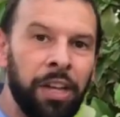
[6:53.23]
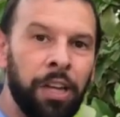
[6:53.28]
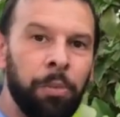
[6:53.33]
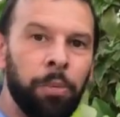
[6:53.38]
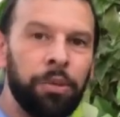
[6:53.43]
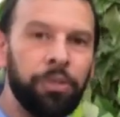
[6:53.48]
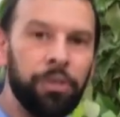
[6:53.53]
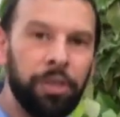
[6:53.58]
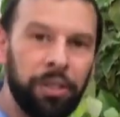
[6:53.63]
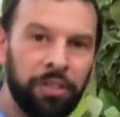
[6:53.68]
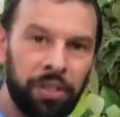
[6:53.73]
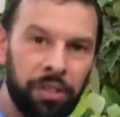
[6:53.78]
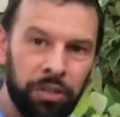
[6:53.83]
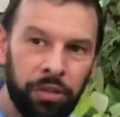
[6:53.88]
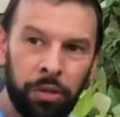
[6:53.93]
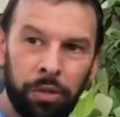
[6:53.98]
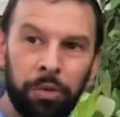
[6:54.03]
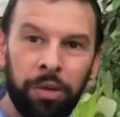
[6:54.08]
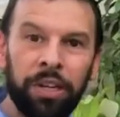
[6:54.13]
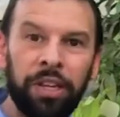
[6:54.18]
What you need to
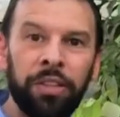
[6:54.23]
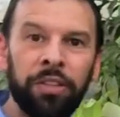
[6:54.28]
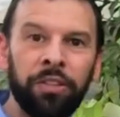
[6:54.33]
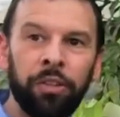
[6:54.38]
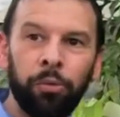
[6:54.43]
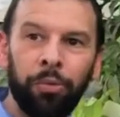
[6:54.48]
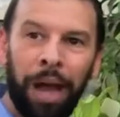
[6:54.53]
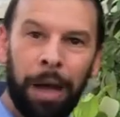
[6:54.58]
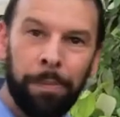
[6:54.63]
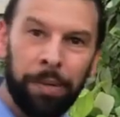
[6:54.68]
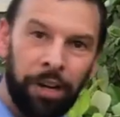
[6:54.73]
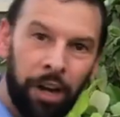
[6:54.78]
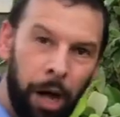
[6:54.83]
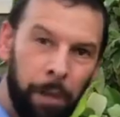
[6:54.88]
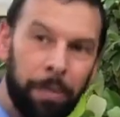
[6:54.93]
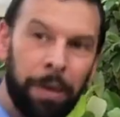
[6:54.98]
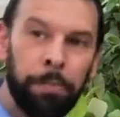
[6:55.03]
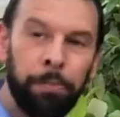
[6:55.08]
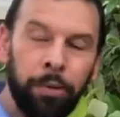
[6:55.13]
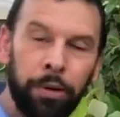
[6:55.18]
do is to wrap it
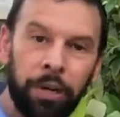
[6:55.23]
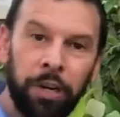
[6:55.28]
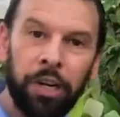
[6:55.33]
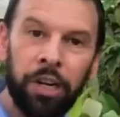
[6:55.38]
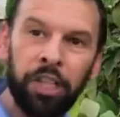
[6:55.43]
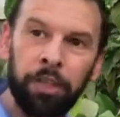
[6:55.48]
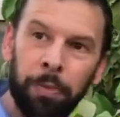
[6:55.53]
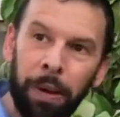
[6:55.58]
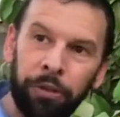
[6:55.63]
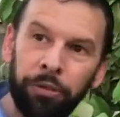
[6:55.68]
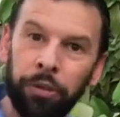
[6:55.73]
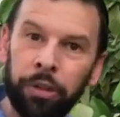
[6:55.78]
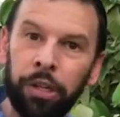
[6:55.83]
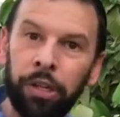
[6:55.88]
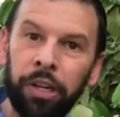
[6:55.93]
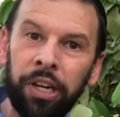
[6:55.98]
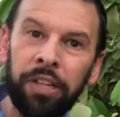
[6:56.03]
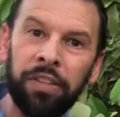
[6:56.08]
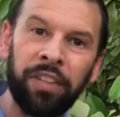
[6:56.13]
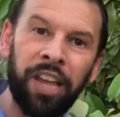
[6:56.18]
up and put it in a special
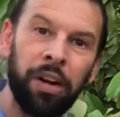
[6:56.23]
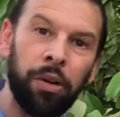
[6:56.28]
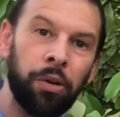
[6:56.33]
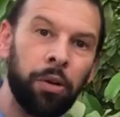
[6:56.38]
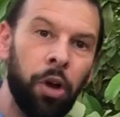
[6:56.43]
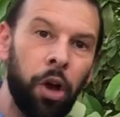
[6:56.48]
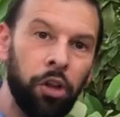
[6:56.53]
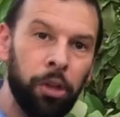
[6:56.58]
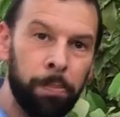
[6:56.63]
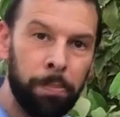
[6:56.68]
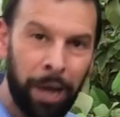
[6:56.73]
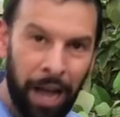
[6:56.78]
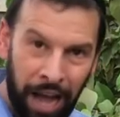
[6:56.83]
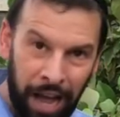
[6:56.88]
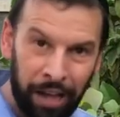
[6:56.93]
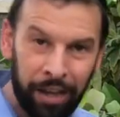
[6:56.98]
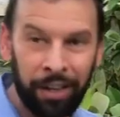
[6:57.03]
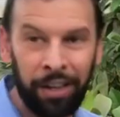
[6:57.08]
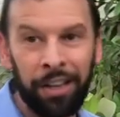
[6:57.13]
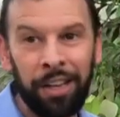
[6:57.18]
little container called a
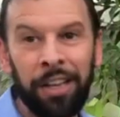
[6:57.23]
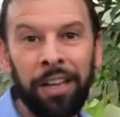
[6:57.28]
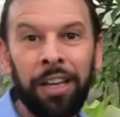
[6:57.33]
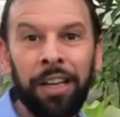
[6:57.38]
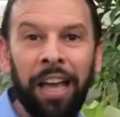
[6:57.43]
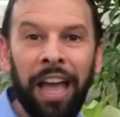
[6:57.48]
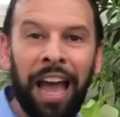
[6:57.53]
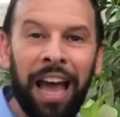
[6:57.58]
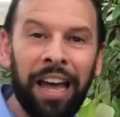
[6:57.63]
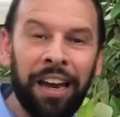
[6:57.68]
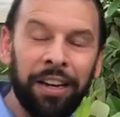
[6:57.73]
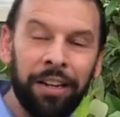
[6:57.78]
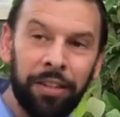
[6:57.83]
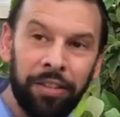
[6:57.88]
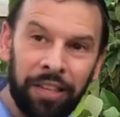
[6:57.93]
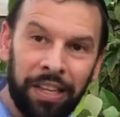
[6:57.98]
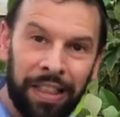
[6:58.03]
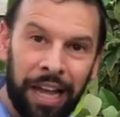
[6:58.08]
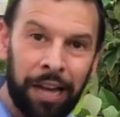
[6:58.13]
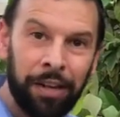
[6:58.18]
pach,
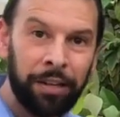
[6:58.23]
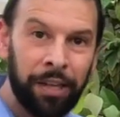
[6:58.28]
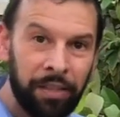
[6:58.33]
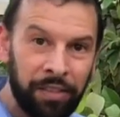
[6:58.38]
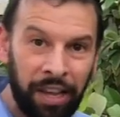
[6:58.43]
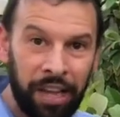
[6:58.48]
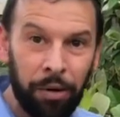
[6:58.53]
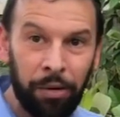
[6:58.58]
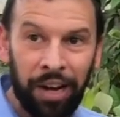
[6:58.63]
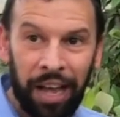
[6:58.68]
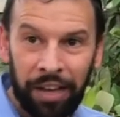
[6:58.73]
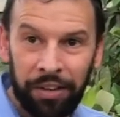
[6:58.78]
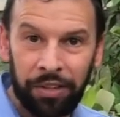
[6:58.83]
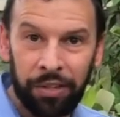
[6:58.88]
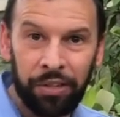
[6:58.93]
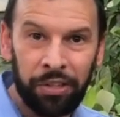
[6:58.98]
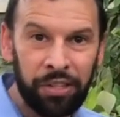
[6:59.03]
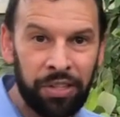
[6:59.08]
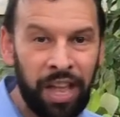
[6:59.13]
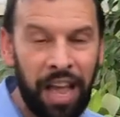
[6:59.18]
and in that container it has to
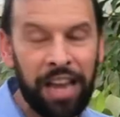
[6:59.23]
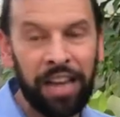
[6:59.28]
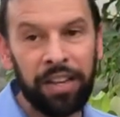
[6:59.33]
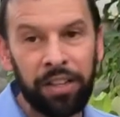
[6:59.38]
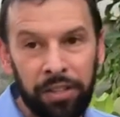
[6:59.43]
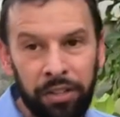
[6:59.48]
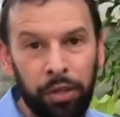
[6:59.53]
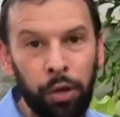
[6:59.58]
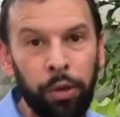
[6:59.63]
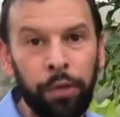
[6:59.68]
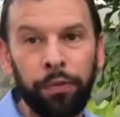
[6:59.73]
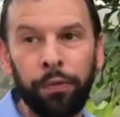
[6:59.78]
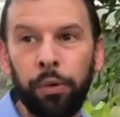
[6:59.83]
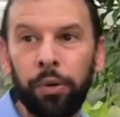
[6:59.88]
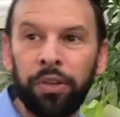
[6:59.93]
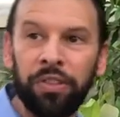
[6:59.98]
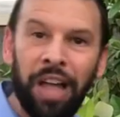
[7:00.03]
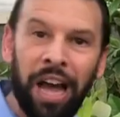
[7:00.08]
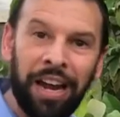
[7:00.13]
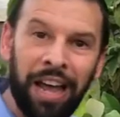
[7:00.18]
stay until the fruit
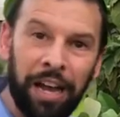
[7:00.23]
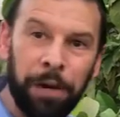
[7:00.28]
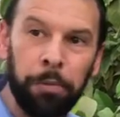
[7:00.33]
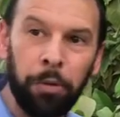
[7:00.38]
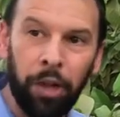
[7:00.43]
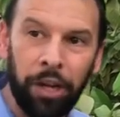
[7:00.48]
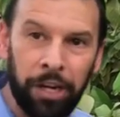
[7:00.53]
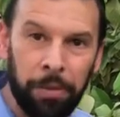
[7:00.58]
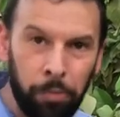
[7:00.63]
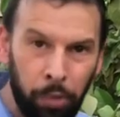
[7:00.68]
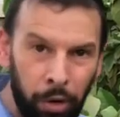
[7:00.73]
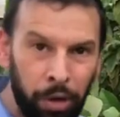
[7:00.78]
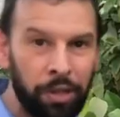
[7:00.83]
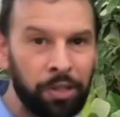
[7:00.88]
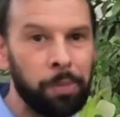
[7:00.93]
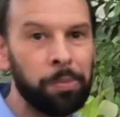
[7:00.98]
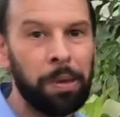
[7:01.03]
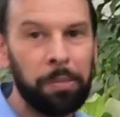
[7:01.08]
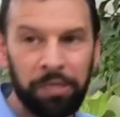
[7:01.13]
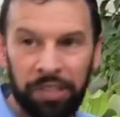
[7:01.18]
is not edible anymore.
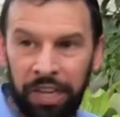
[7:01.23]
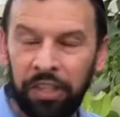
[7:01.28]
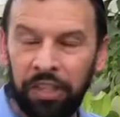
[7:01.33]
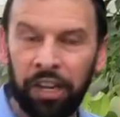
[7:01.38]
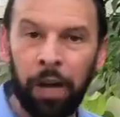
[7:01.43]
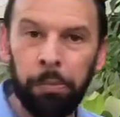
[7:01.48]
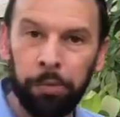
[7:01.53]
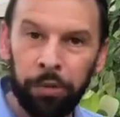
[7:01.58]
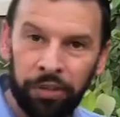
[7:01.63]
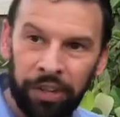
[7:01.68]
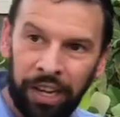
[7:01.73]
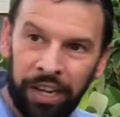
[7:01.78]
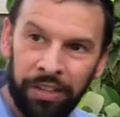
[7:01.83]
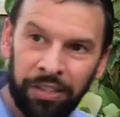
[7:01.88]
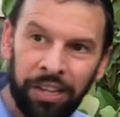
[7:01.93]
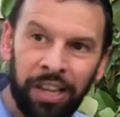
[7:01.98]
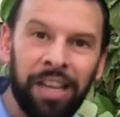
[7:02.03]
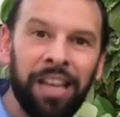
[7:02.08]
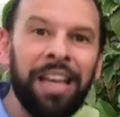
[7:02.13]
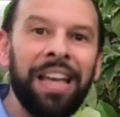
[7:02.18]
Sometimes it couple
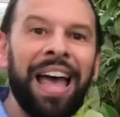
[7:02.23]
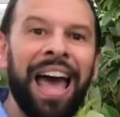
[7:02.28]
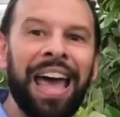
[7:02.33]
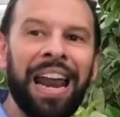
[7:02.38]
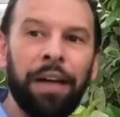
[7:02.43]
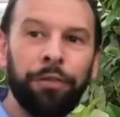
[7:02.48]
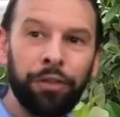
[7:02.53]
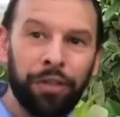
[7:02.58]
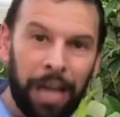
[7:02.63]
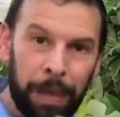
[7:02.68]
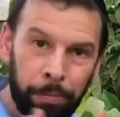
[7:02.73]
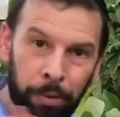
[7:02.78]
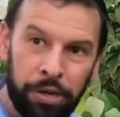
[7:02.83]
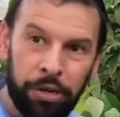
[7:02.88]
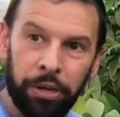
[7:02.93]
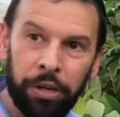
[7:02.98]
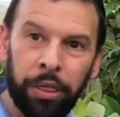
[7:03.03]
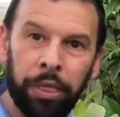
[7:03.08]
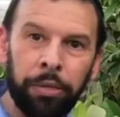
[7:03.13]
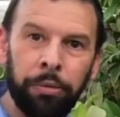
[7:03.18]
days, and after that point
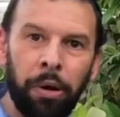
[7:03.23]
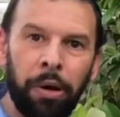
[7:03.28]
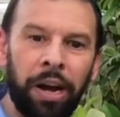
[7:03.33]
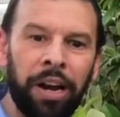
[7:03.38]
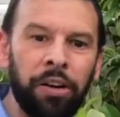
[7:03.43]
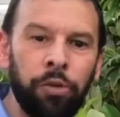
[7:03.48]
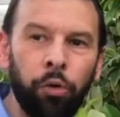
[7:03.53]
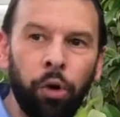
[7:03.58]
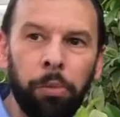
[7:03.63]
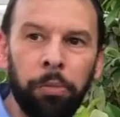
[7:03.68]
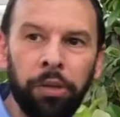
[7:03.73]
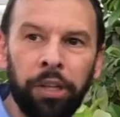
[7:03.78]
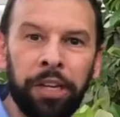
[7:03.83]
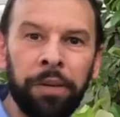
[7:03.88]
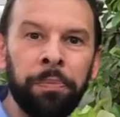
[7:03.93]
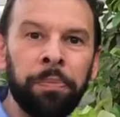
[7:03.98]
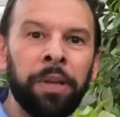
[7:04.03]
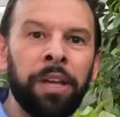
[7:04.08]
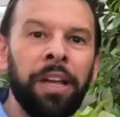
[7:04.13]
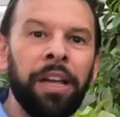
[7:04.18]
you can throw out normally.
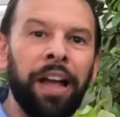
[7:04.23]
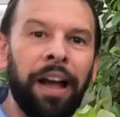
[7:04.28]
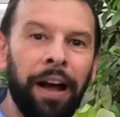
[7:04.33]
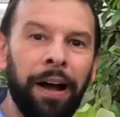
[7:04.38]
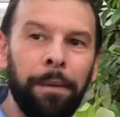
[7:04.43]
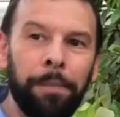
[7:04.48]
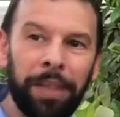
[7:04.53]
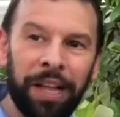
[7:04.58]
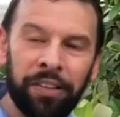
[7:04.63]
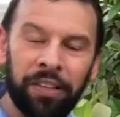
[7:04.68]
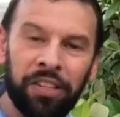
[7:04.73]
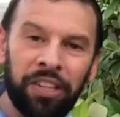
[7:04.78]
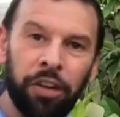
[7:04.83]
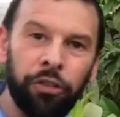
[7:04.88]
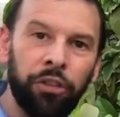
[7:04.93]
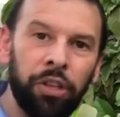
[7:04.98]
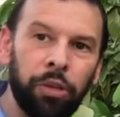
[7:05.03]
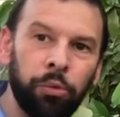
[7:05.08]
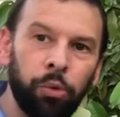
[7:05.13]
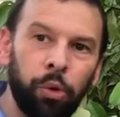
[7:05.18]
That's
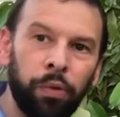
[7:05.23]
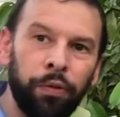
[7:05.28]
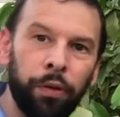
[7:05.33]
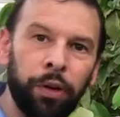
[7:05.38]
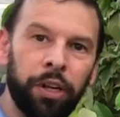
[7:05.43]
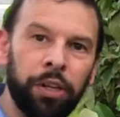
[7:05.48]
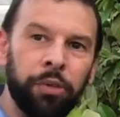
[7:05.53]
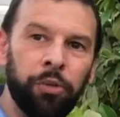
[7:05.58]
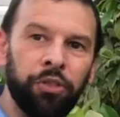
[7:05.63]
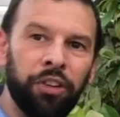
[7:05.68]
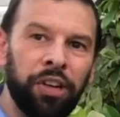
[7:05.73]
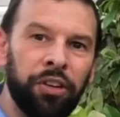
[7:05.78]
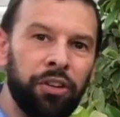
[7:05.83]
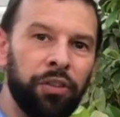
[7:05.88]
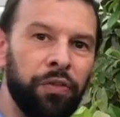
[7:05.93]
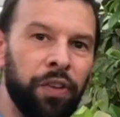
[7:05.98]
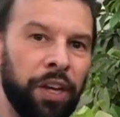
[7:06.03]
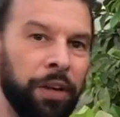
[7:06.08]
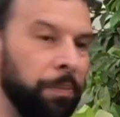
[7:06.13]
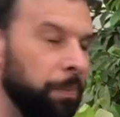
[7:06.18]
essentially the rule for Kedushat
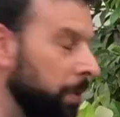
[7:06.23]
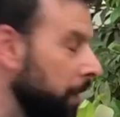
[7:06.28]
Shvit.